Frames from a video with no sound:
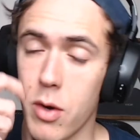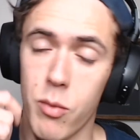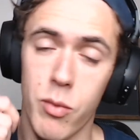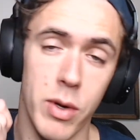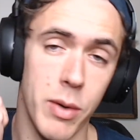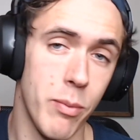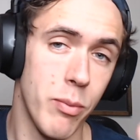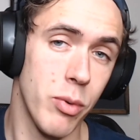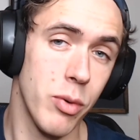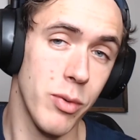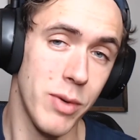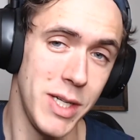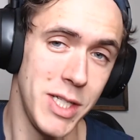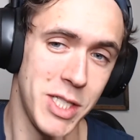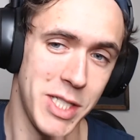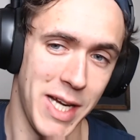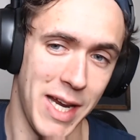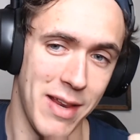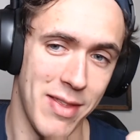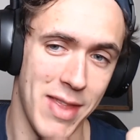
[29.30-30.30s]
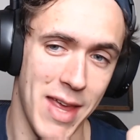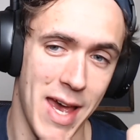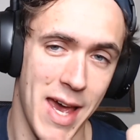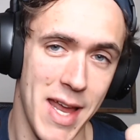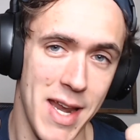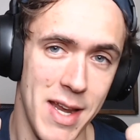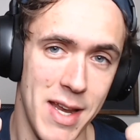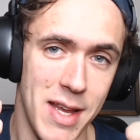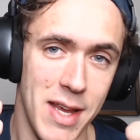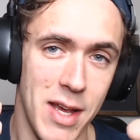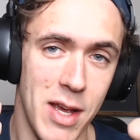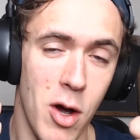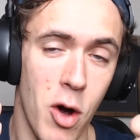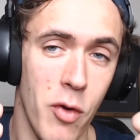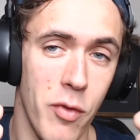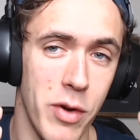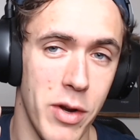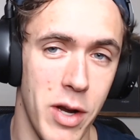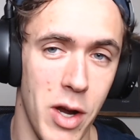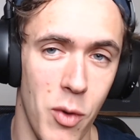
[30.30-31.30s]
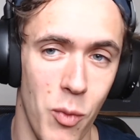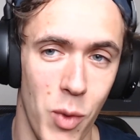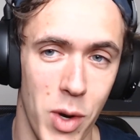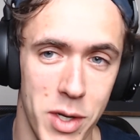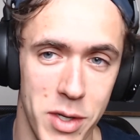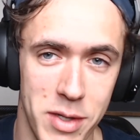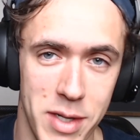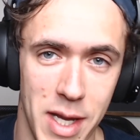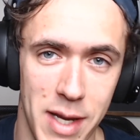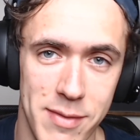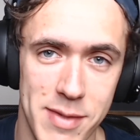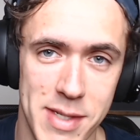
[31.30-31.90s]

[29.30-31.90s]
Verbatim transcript: We appreciate that over here at Wonder Dave's